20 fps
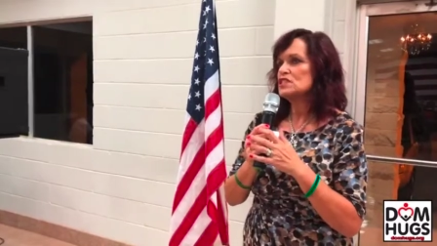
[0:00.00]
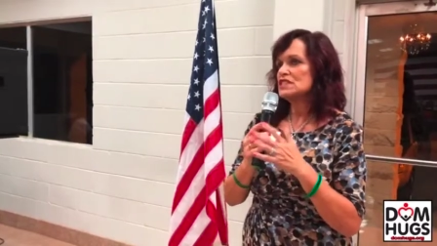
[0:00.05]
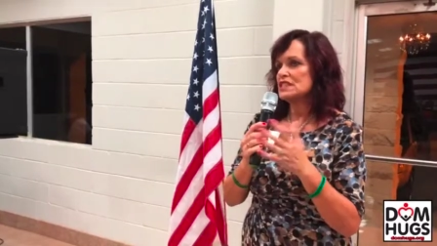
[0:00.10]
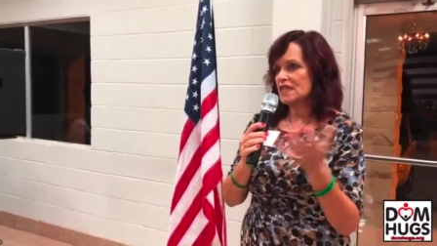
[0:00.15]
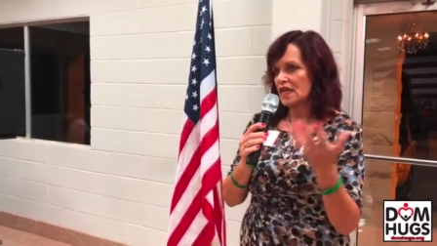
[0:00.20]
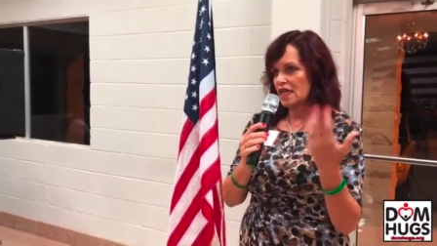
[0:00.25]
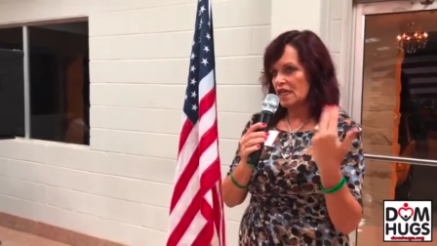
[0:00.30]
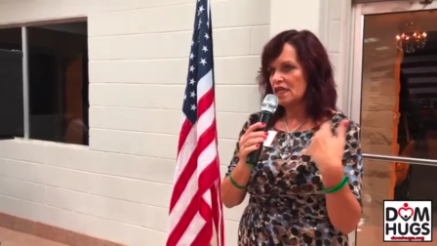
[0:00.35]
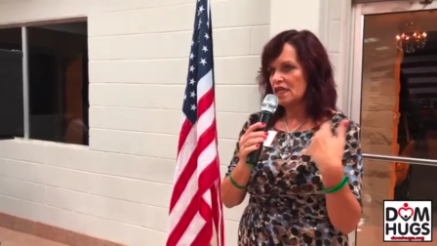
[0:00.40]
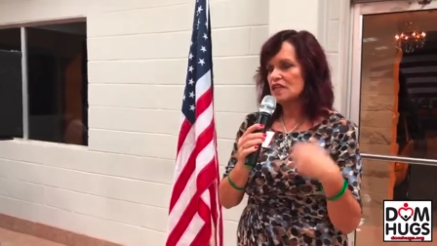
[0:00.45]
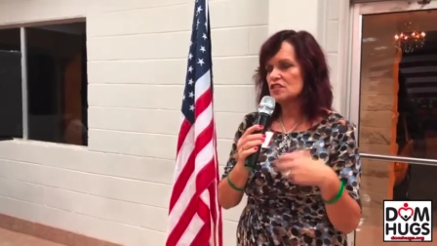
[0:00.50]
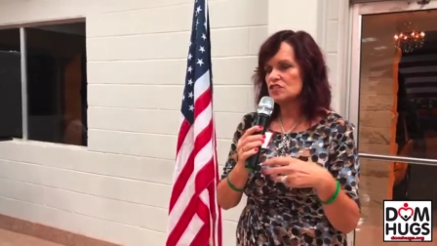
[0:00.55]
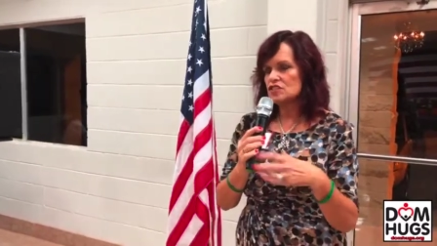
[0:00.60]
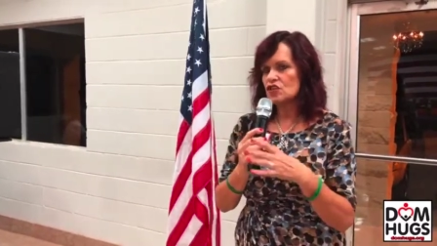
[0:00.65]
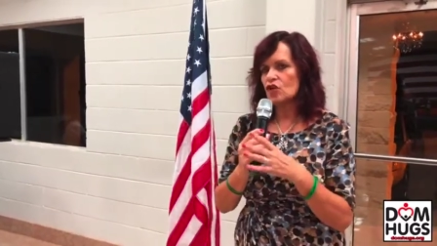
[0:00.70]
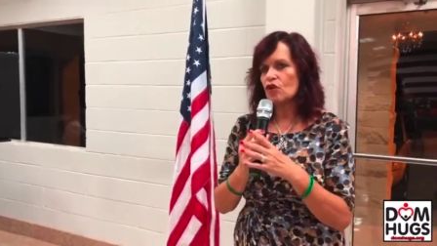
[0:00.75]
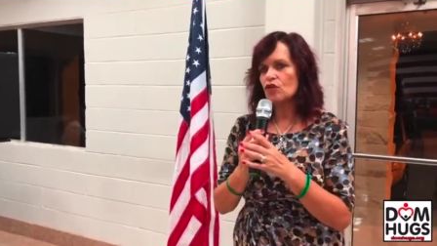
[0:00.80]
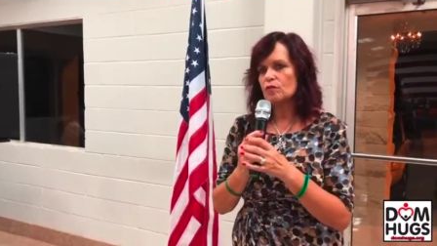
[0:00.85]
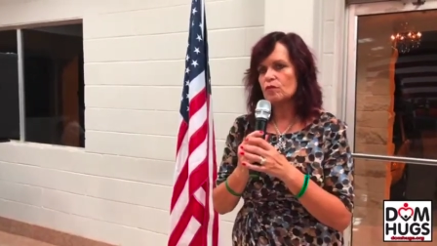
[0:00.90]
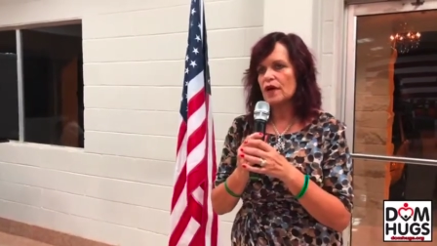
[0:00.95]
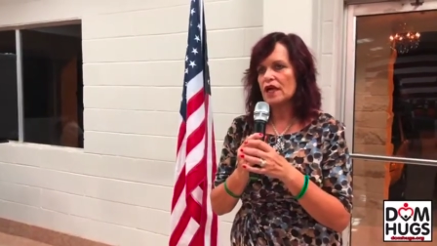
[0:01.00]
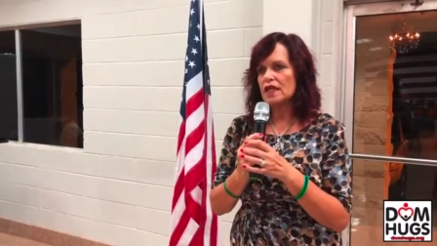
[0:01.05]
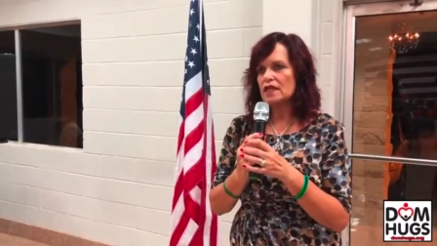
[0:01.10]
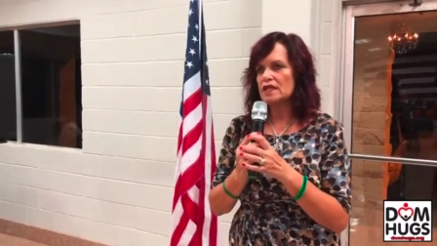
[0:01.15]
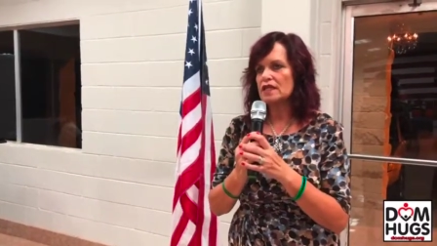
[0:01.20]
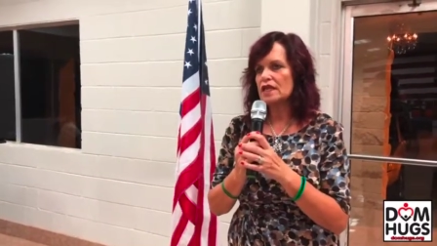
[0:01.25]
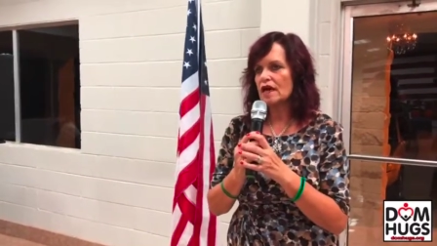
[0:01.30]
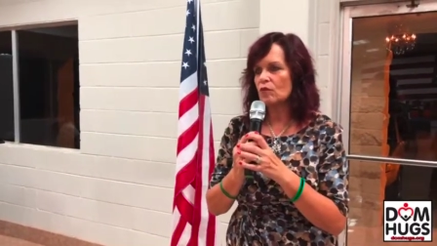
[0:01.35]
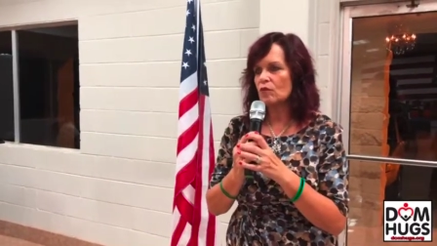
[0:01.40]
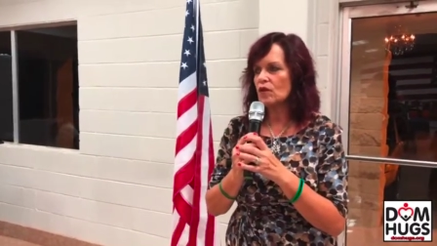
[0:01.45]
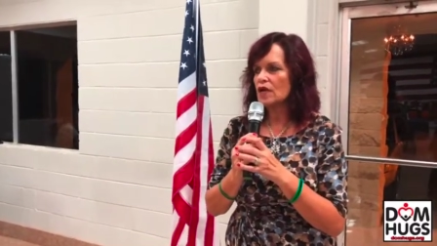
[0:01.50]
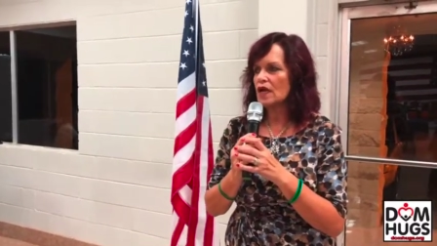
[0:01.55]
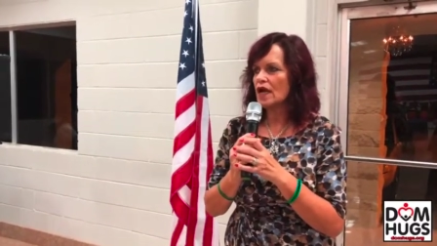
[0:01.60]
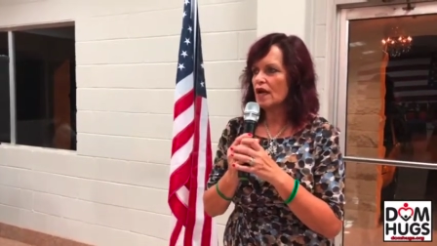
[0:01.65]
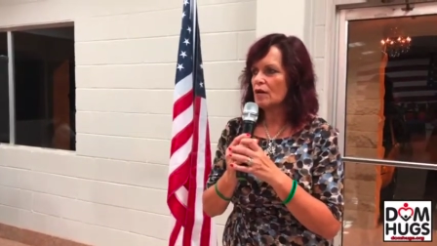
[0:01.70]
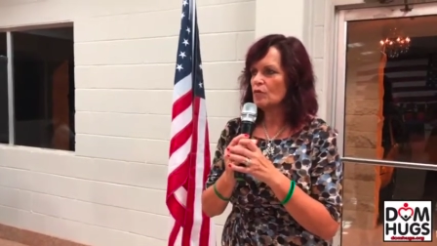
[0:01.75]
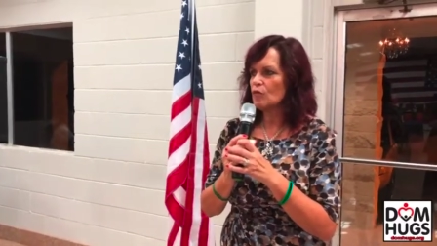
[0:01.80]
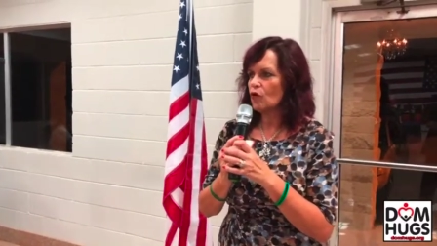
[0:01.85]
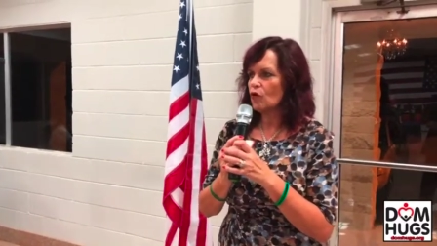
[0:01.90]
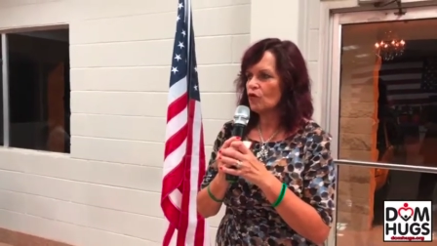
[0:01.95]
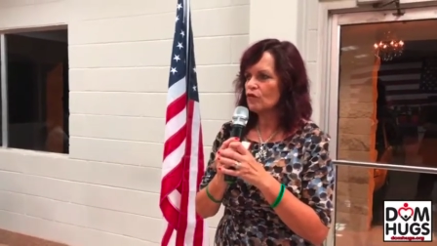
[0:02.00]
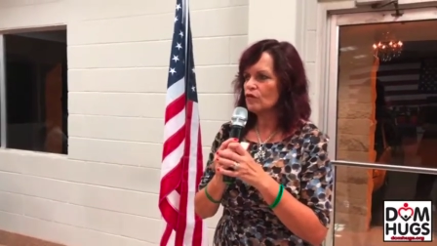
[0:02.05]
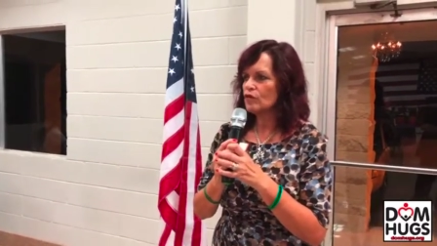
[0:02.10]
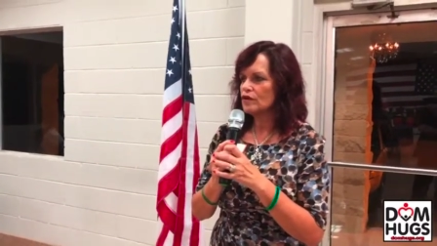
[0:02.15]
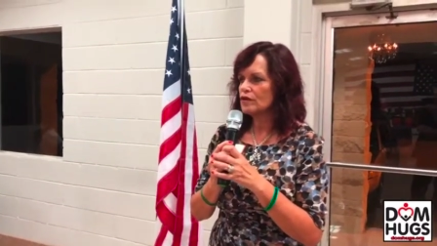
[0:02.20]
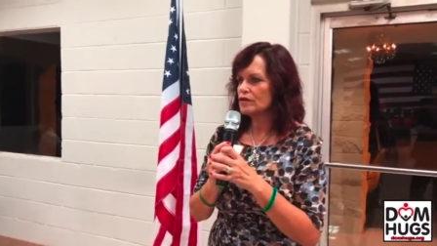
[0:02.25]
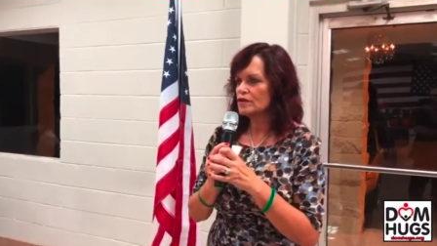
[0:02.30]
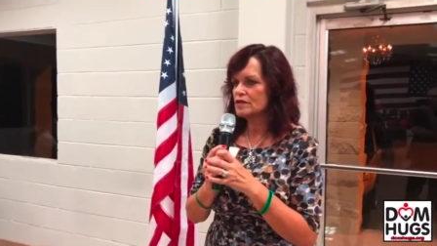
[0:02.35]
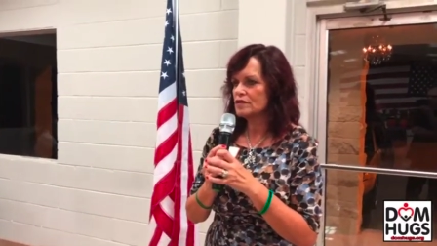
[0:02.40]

He was 10 years old by the time we came over,